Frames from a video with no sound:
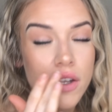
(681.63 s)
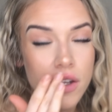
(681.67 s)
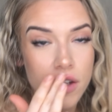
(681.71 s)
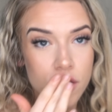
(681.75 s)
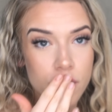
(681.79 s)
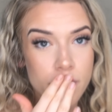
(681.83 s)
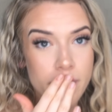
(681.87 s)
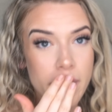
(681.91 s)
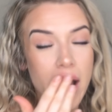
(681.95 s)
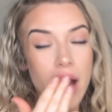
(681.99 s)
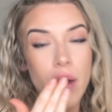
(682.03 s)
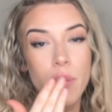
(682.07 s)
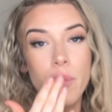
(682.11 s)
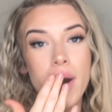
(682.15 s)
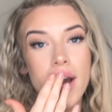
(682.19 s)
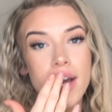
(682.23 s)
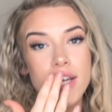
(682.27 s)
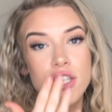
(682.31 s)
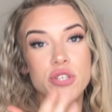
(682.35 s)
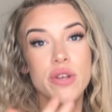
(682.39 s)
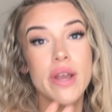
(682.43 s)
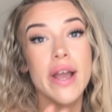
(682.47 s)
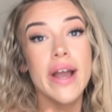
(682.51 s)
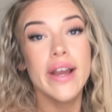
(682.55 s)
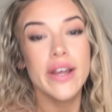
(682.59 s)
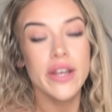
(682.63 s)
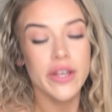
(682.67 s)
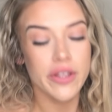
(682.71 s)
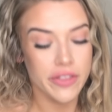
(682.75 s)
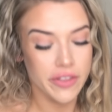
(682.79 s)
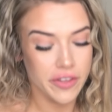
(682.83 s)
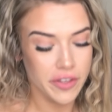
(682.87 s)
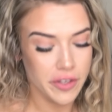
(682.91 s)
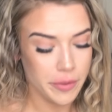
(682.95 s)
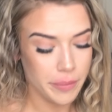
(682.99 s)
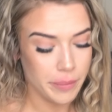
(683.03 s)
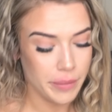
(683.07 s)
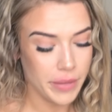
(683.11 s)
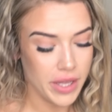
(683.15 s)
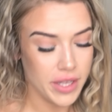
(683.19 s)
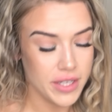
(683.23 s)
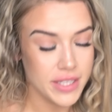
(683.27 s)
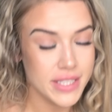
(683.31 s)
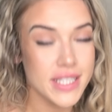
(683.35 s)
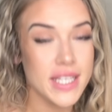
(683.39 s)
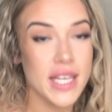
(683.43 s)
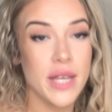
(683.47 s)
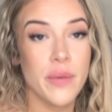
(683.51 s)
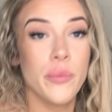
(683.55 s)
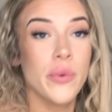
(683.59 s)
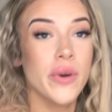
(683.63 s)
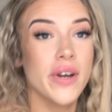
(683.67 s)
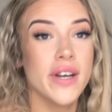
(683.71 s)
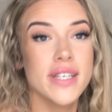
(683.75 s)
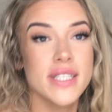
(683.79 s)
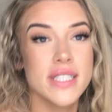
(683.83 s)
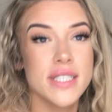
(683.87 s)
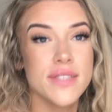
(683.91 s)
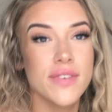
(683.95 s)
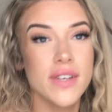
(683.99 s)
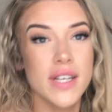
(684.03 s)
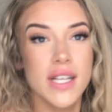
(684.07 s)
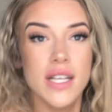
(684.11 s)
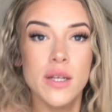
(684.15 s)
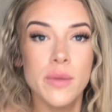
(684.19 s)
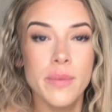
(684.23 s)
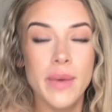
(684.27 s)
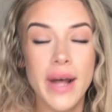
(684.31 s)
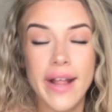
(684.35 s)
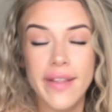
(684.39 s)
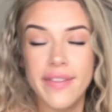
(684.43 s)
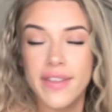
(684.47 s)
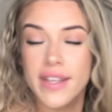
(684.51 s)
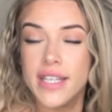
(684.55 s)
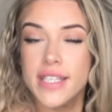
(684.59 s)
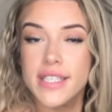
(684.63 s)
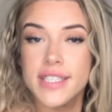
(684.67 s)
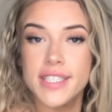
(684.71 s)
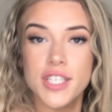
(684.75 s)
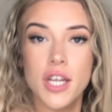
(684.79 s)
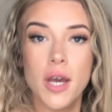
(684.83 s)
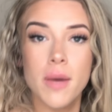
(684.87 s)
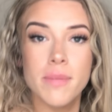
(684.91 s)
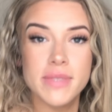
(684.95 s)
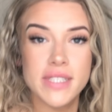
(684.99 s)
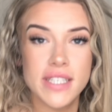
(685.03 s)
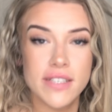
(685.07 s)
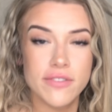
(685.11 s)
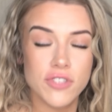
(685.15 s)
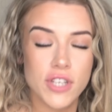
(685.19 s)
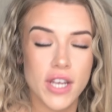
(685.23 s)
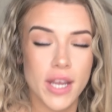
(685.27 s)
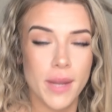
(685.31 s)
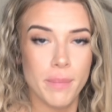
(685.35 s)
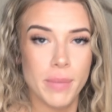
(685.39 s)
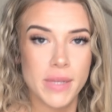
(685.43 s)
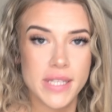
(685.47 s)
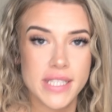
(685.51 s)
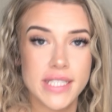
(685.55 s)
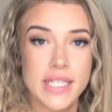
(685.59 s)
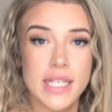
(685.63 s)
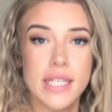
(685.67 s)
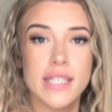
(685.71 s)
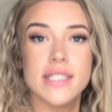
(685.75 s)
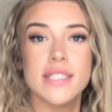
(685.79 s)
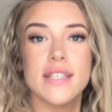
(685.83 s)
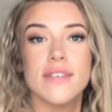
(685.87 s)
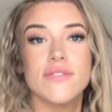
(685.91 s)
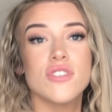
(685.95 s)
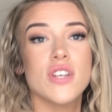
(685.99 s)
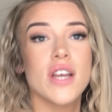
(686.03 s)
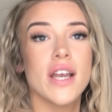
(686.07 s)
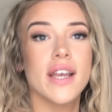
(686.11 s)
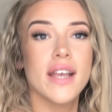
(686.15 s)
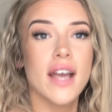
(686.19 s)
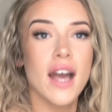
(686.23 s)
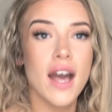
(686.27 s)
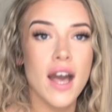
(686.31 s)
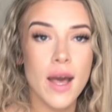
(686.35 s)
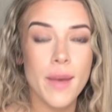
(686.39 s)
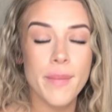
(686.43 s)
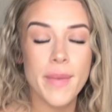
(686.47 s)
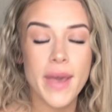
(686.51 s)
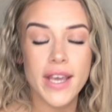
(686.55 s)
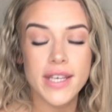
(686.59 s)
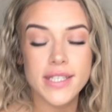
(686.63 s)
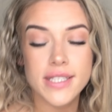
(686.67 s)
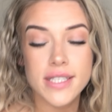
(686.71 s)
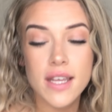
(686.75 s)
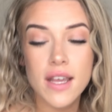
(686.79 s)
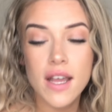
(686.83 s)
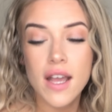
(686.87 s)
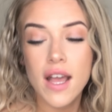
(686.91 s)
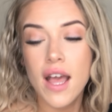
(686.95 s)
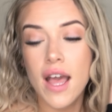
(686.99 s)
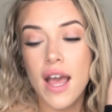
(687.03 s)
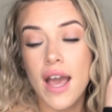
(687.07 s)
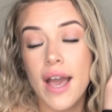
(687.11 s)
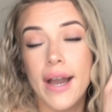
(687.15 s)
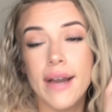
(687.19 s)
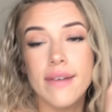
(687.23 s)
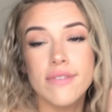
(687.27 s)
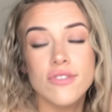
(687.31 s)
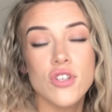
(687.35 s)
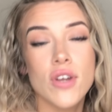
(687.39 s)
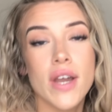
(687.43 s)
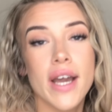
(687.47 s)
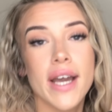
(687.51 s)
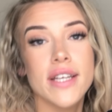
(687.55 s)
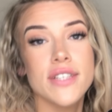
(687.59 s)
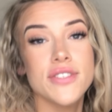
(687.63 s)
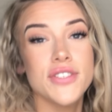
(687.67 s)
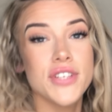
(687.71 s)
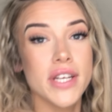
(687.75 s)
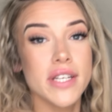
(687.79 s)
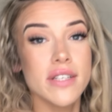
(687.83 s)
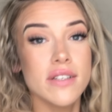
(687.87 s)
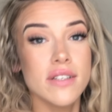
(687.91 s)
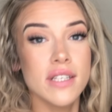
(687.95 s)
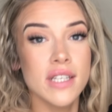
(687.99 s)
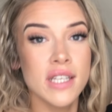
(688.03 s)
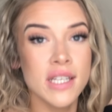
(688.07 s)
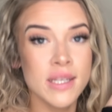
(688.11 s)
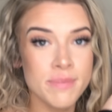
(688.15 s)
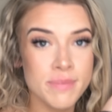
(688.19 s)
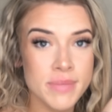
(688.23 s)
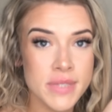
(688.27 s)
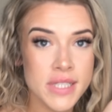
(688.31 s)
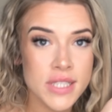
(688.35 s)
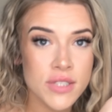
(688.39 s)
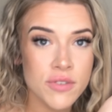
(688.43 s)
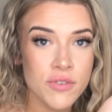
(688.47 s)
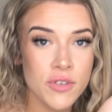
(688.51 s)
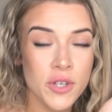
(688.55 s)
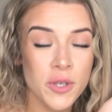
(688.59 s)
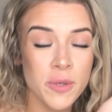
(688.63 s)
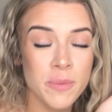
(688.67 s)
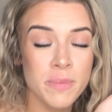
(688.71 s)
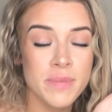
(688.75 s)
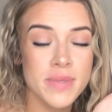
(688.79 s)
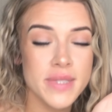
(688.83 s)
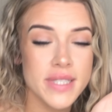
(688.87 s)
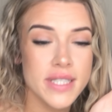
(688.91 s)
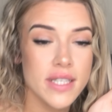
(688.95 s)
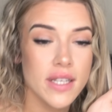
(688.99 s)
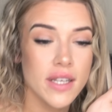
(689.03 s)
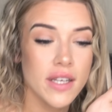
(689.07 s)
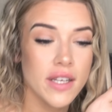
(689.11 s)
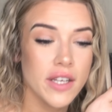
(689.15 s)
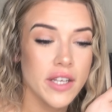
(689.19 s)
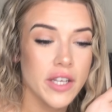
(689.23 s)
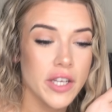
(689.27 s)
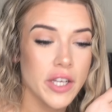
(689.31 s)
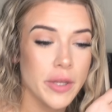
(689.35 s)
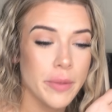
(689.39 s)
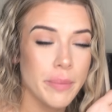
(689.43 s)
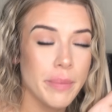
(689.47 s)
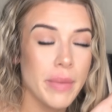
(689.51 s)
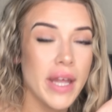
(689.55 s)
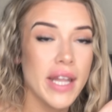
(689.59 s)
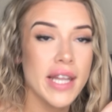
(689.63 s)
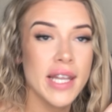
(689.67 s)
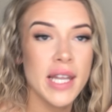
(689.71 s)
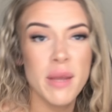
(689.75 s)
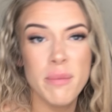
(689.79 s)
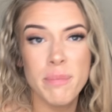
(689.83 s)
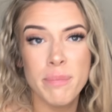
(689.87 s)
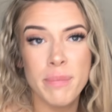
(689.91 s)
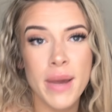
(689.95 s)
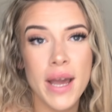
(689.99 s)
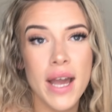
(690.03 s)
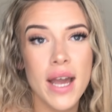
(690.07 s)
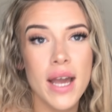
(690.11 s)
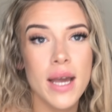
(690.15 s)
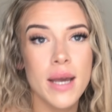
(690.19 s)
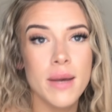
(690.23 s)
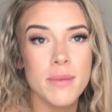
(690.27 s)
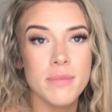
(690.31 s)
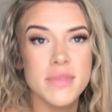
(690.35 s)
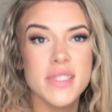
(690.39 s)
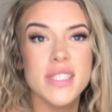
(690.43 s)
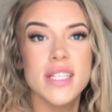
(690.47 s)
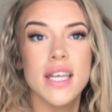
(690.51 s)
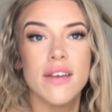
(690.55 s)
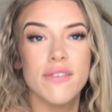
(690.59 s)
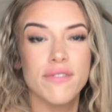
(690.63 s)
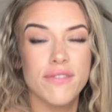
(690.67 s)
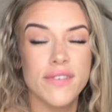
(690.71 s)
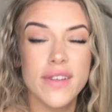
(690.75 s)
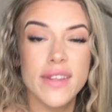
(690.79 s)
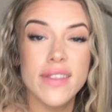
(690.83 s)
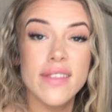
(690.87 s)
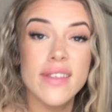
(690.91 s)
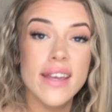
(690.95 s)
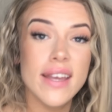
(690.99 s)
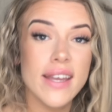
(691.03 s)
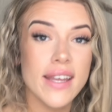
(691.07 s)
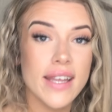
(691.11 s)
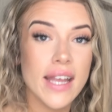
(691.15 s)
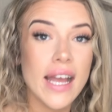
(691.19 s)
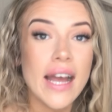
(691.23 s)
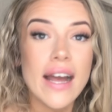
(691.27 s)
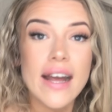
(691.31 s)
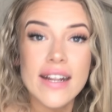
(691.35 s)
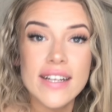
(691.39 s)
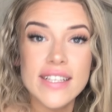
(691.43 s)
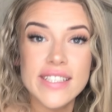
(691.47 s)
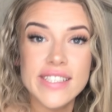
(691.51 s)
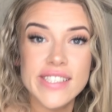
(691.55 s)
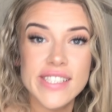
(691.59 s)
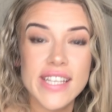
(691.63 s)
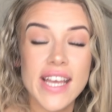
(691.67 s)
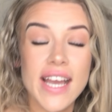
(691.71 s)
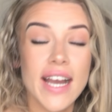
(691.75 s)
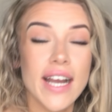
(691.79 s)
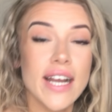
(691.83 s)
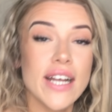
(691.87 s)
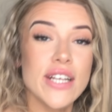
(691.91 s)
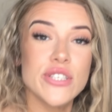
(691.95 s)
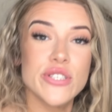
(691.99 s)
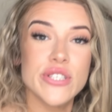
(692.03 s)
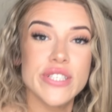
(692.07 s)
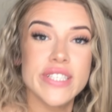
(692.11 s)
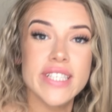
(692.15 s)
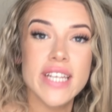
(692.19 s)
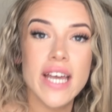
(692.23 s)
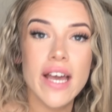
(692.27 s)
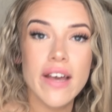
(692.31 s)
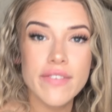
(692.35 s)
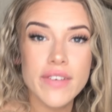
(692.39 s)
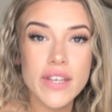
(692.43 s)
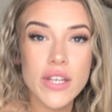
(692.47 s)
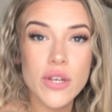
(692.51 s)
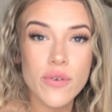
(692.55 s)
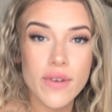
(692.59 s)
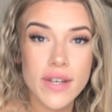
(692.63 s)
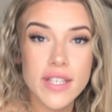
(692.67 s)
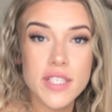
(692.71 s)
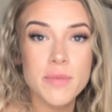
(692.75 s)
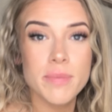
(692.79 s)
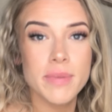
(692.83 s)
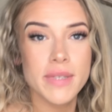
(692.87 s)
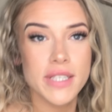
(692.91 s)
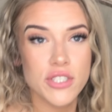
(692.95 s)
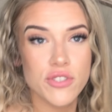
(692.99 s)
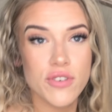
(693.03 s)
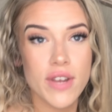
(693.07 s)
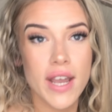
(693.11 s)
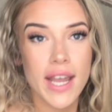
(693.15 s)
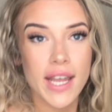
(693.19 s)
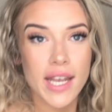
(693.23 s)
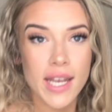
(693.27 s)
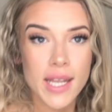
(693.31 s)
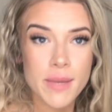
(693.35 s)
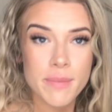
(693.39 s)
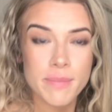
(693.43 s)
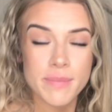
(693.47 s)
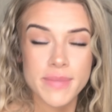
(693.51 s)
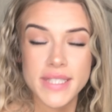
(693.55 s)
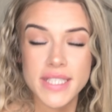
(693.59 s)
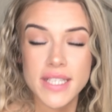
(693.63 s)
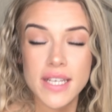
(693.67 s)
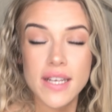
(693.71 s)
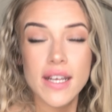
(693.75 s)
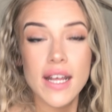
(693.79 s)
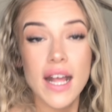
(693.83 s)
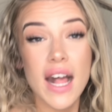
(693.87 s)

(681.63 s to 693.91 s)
No matter what I try on them, so it works for a little while and then it stops. I've tried Blistex, I've tried Carmex, I've tried gentle lip scrubs, lip balms, everything, and I just have incredibly dry lips.